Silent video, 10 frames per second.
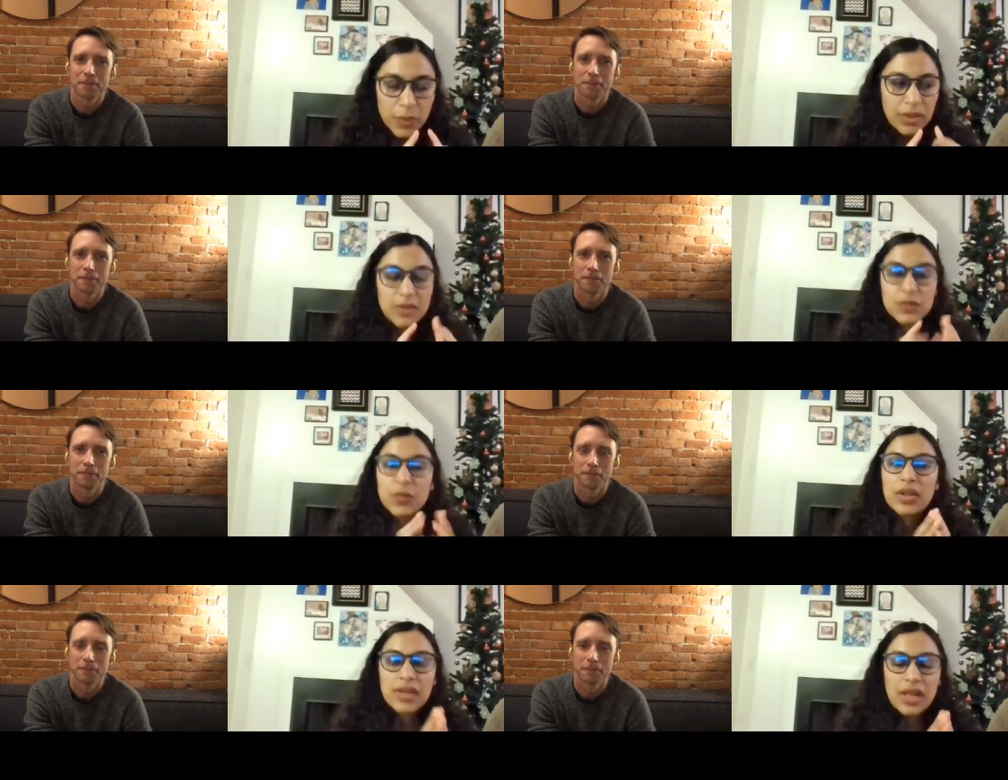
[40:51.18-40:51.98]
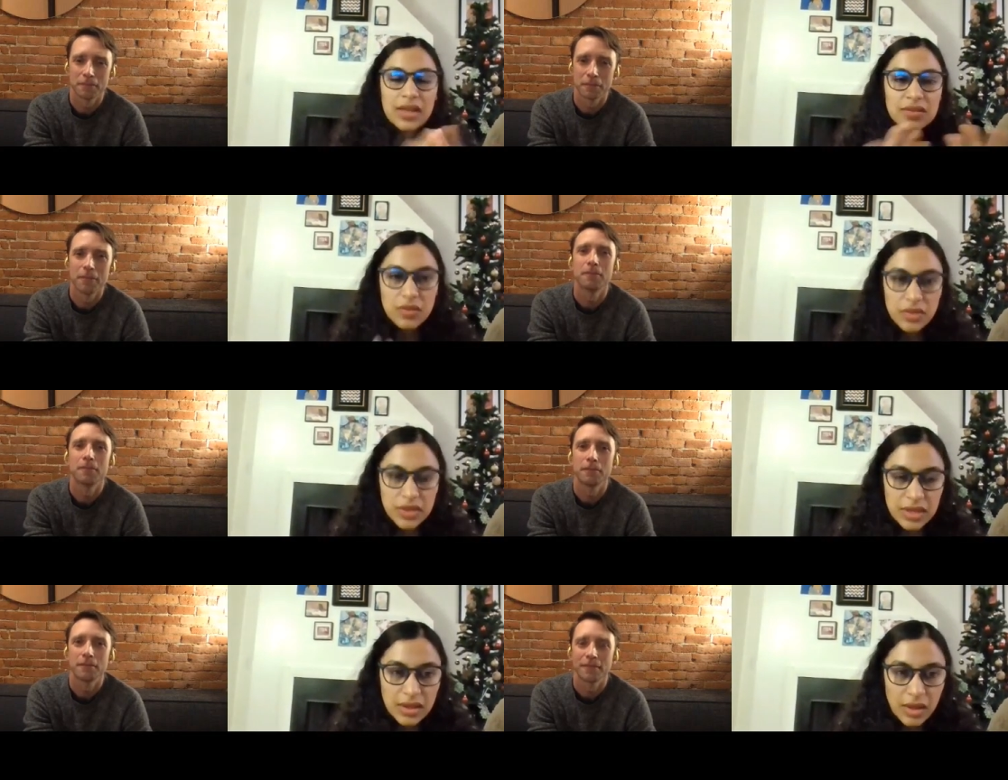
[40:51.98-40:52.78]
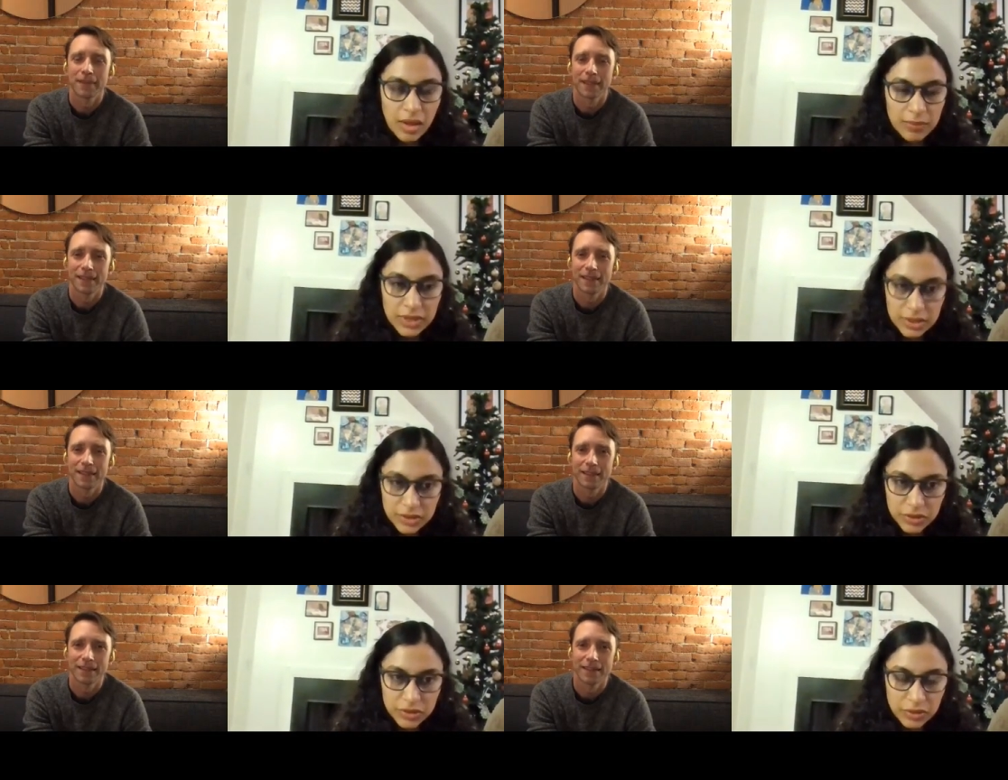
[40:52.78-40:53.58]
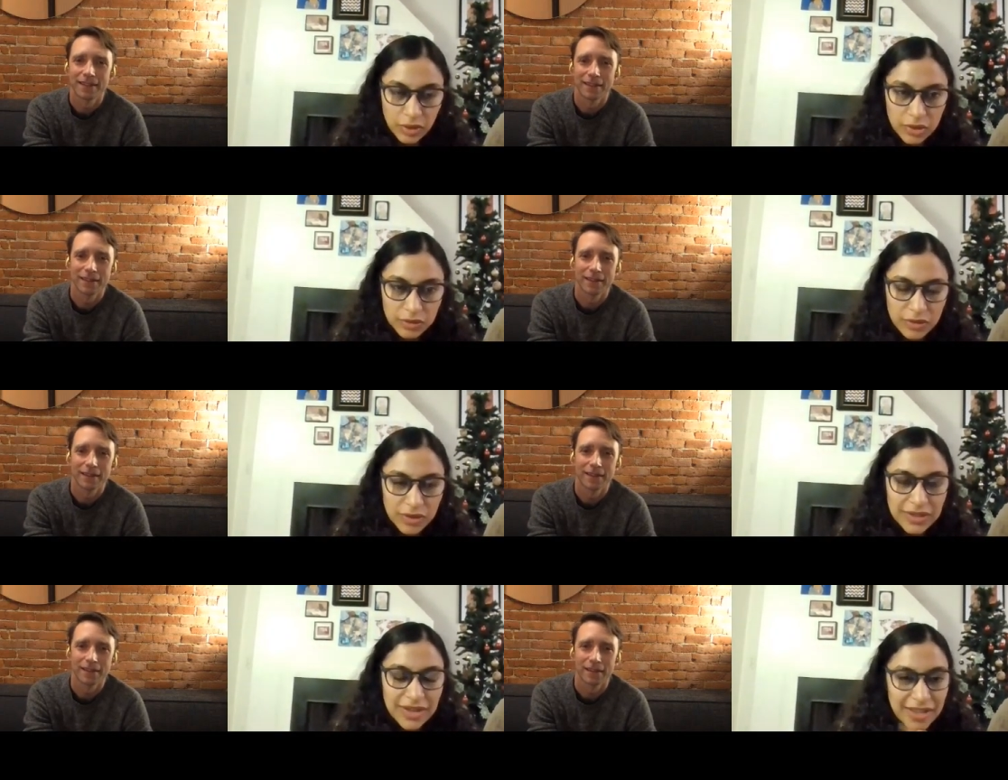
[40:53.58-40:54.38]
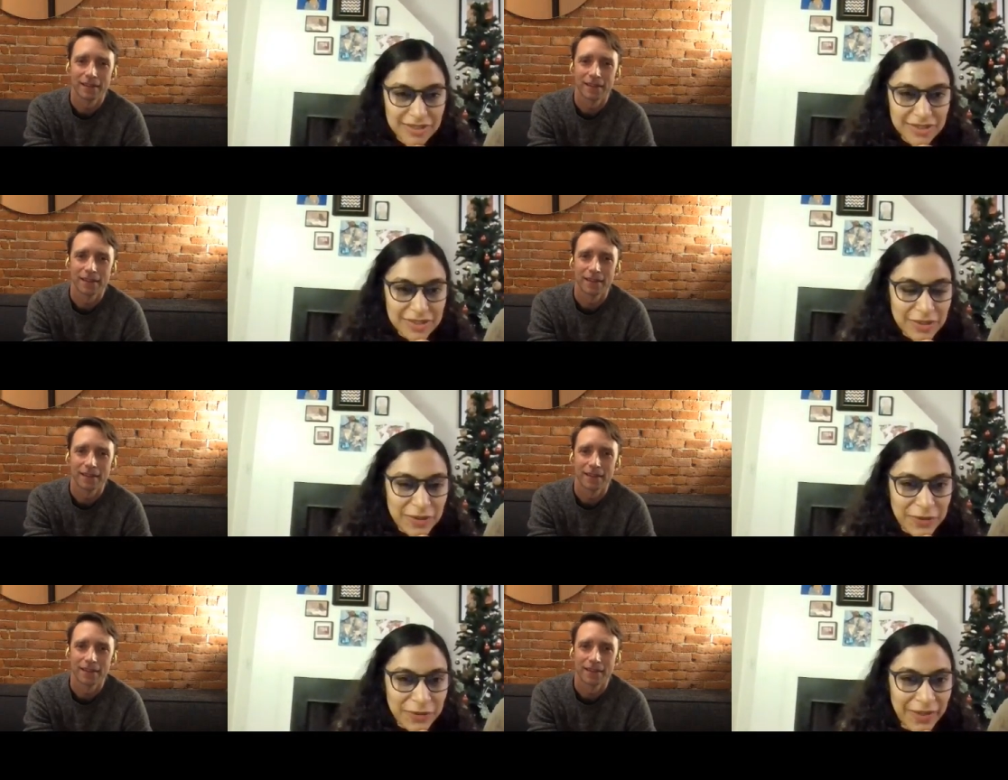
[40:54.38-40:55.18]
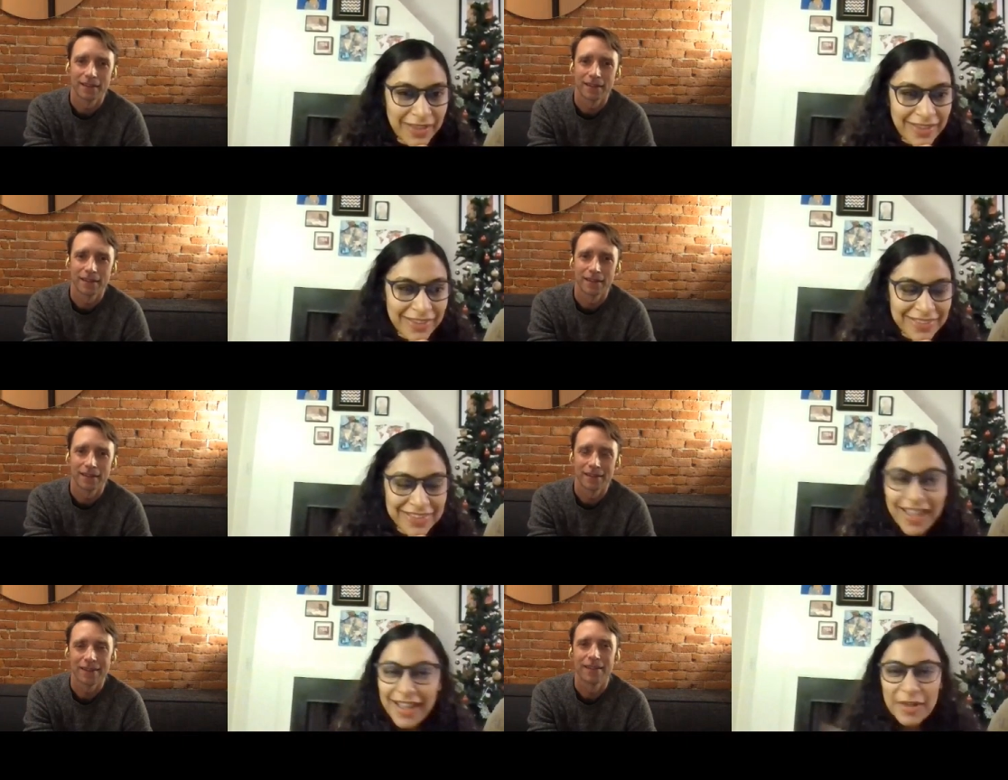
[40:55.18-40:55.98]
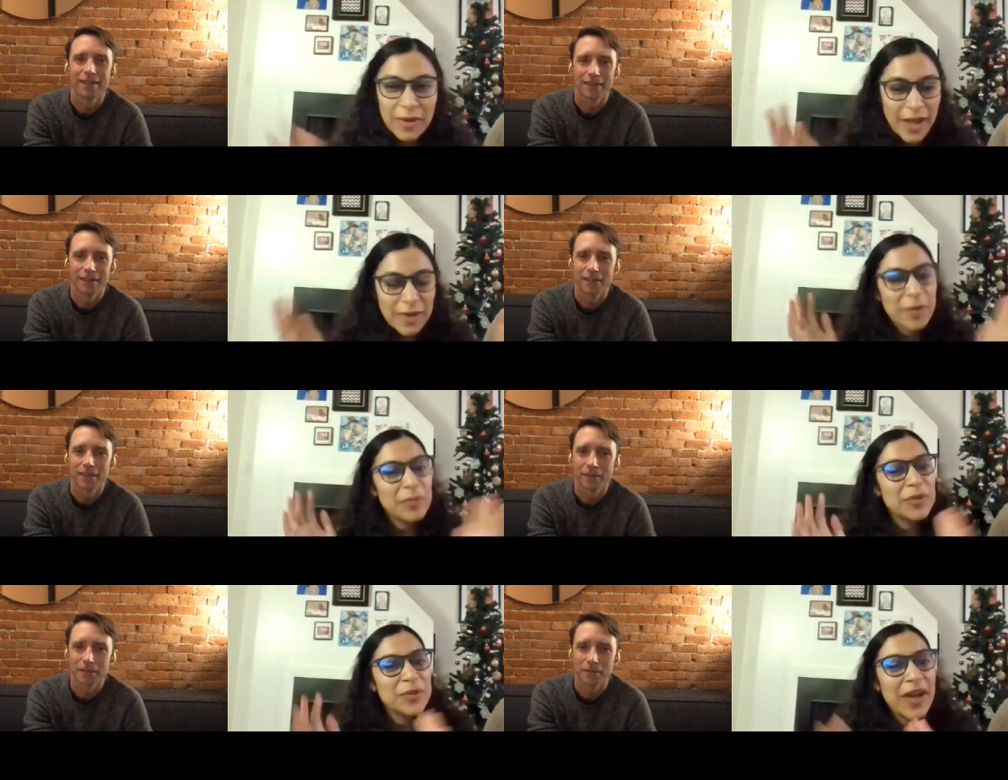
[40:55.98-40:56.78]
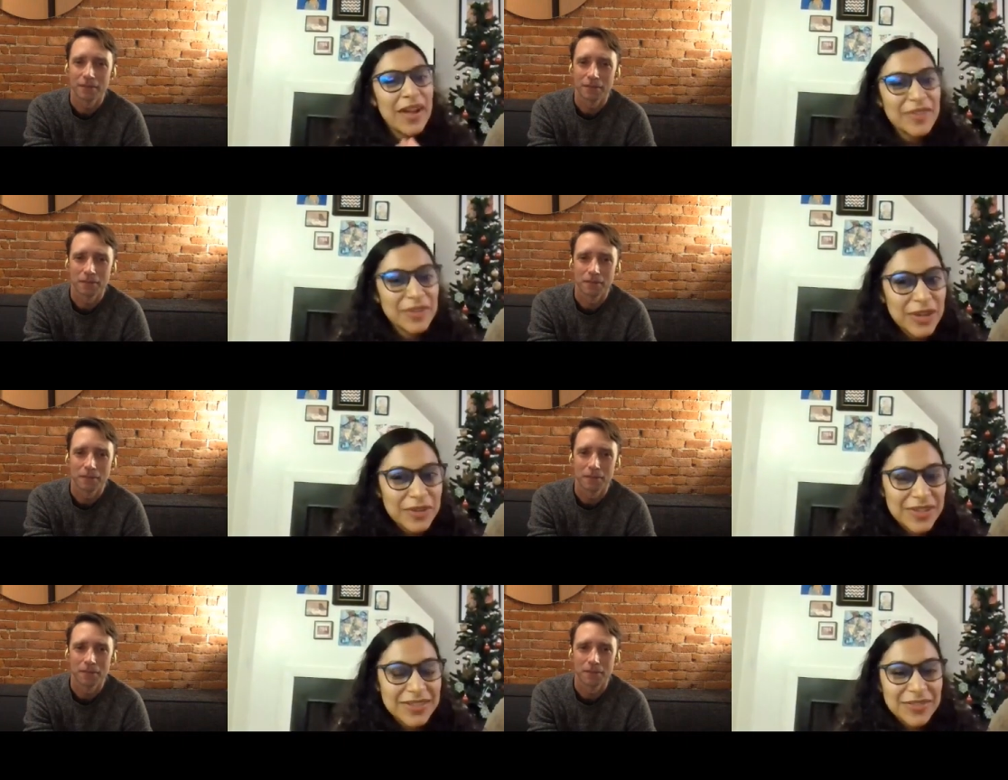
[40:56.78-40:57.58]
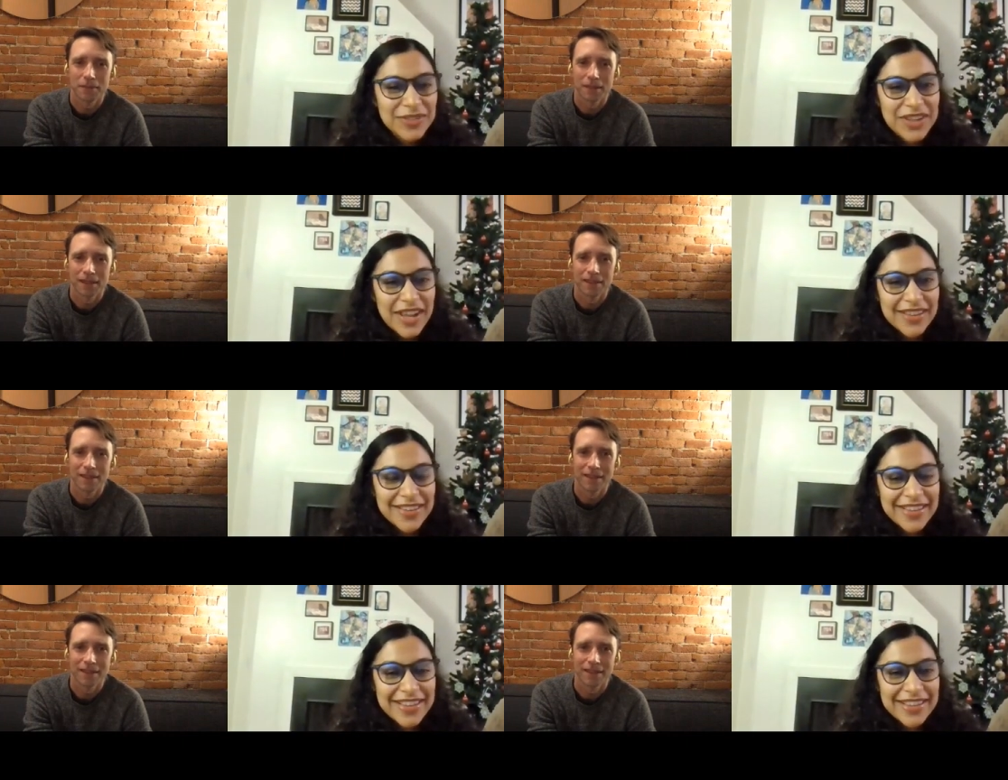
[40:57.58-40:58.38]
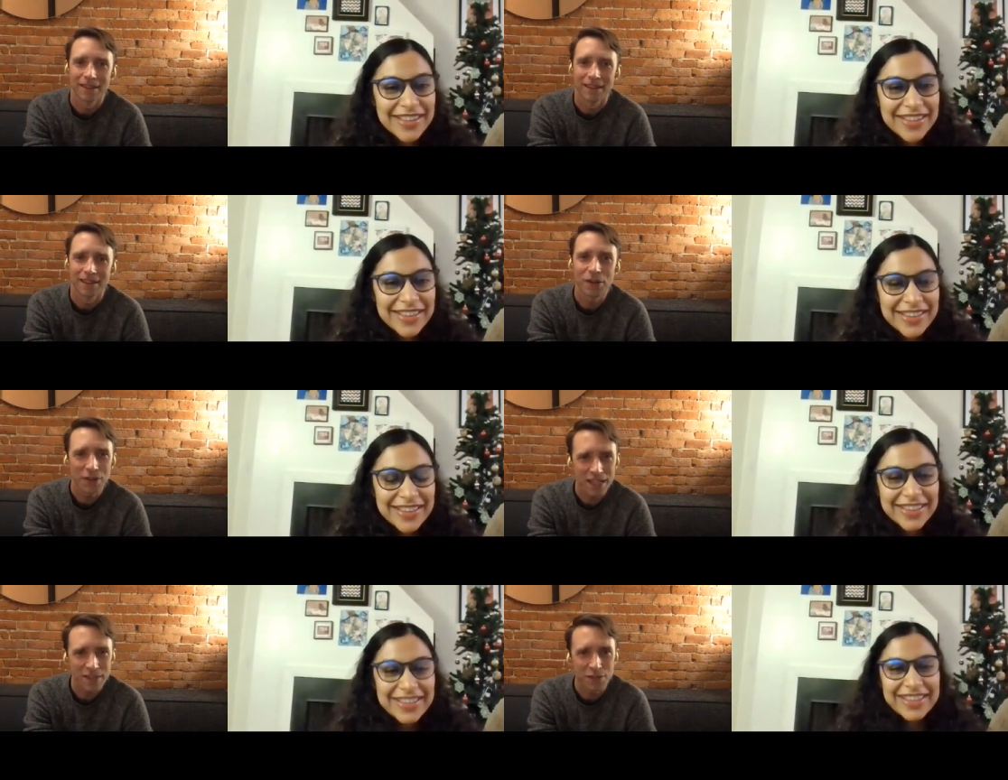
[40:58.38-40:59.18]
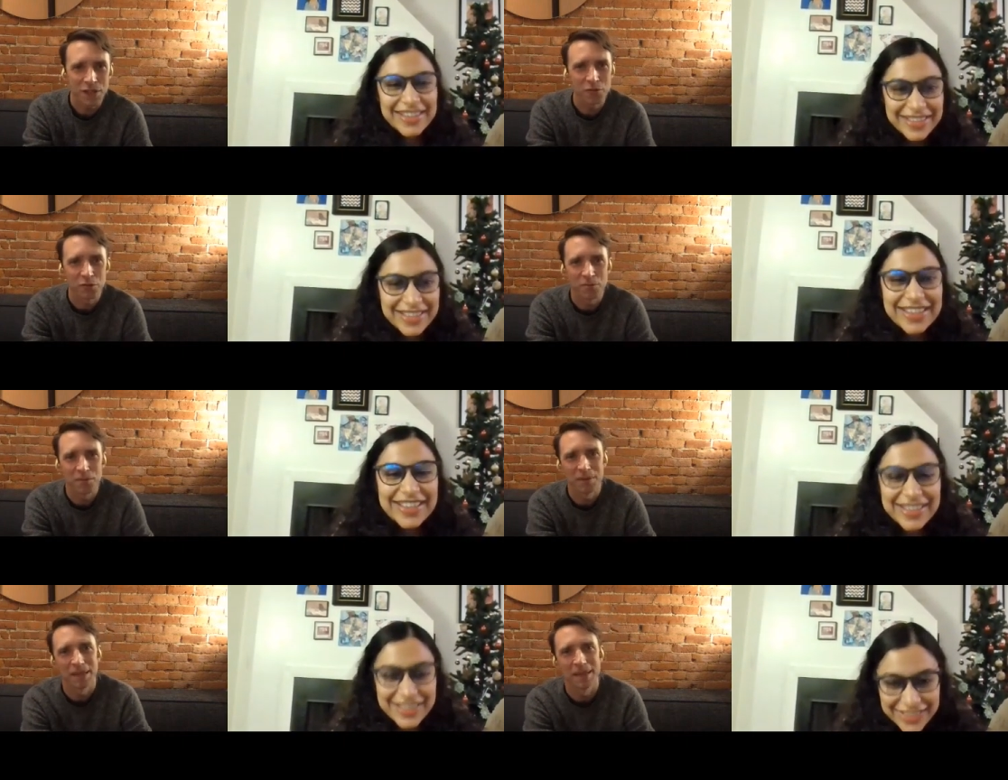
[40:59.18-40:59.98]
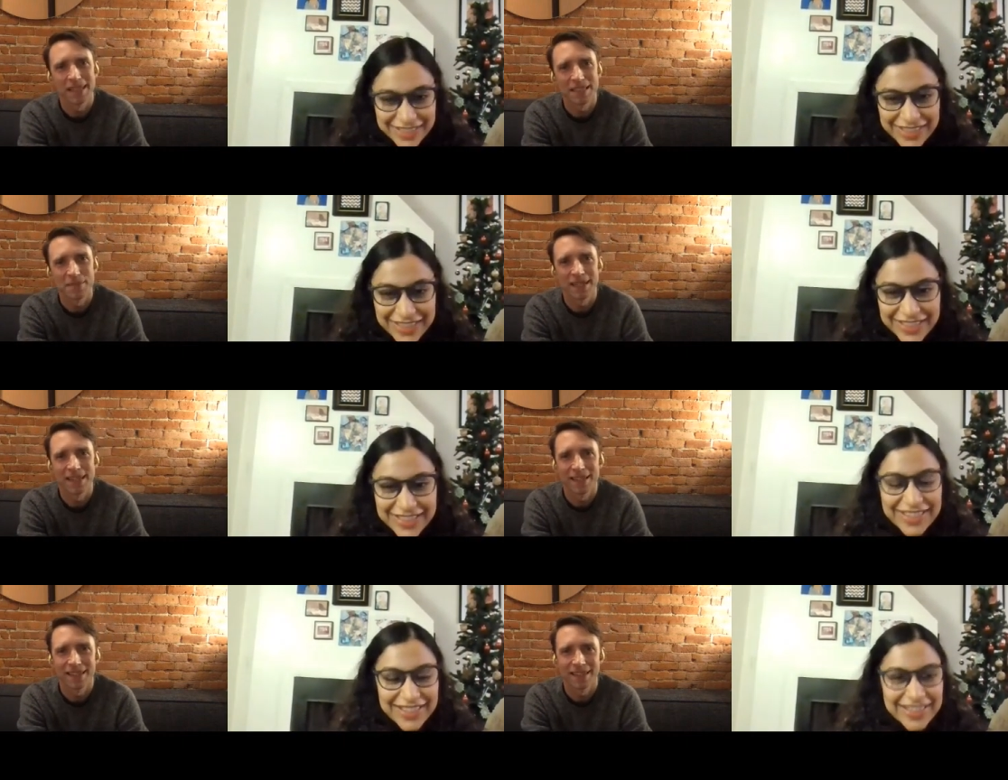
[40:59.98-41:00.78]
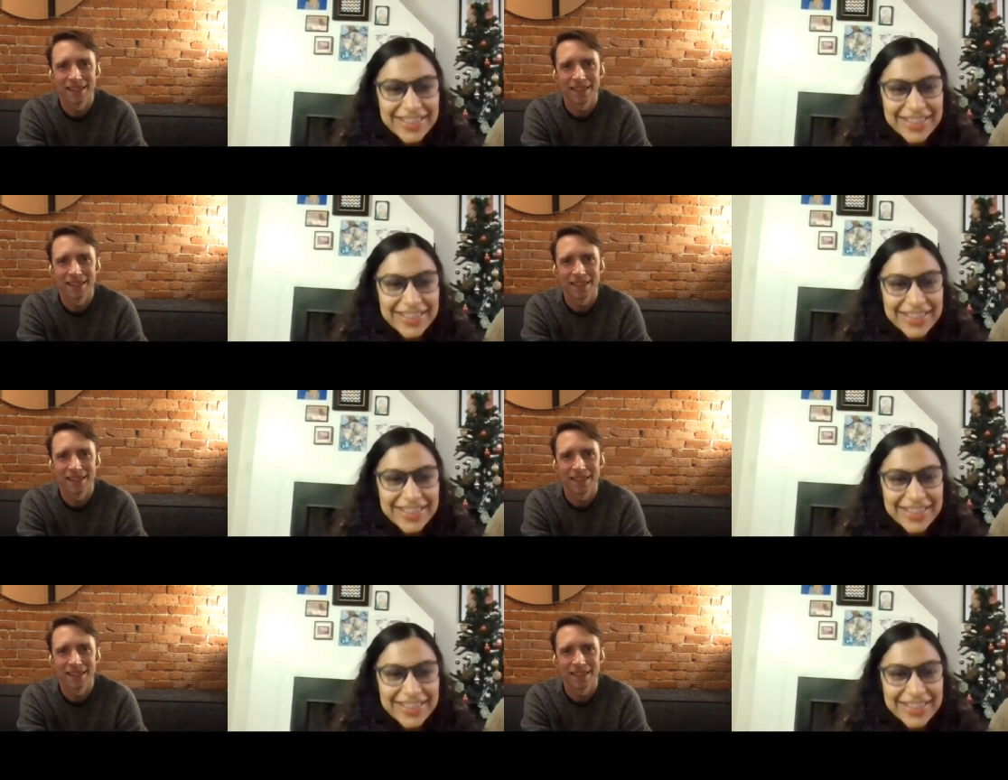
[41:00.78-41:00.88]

Speaker 1: book as well as the um, link to your article on Nat Geo. And yeah, I, I hope you have a great rest of your night. No, thanks for talking with me. It's been, uh,